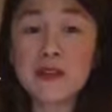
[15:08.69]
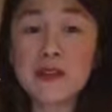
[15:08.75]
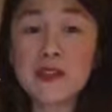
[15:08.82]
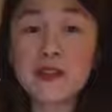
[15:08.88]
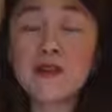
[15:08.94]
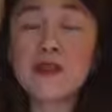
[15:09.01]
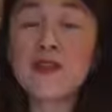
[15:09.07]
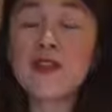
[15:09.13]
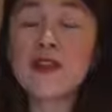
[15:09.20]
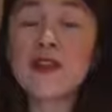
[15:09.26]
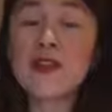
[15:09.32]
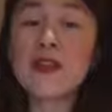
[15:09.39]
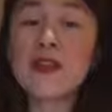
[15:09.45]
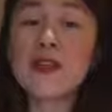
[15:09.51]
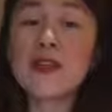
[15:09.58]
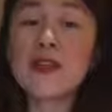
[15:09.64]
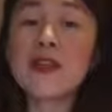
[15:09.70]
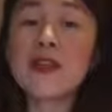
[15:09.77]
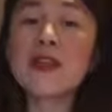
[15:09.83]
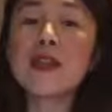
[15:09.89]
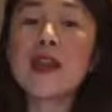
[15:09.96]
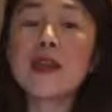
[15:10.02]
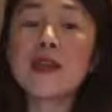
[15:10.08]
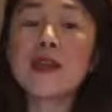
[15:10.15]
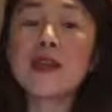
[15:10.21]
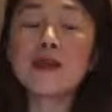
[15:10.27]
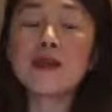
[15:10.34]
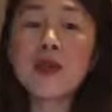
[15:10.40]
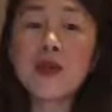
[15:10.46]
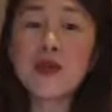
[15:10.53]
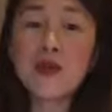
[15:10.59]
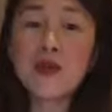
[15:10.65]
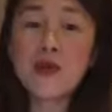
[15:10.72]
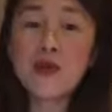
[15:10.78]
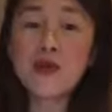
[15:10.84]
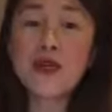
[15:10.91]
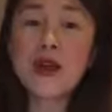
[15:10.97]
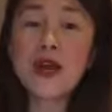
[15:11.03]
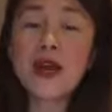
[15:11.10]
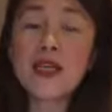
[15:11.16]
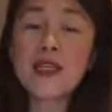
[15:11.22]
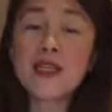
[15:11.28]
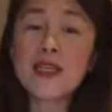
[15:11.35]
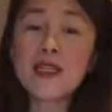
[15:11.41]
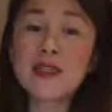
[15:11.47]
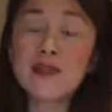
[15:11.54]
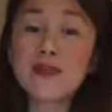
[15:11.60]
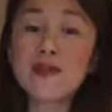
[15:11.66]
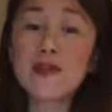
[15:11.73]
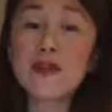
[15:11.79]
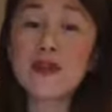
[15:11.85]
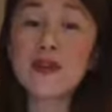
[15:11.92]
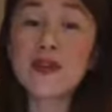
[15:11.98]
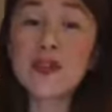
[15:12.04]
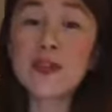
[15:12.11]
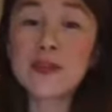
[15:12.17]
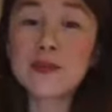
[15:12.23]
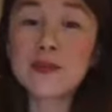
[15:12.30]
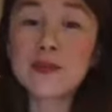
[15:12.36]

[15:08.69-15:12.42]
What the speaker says: So feeling the inhale rising and falling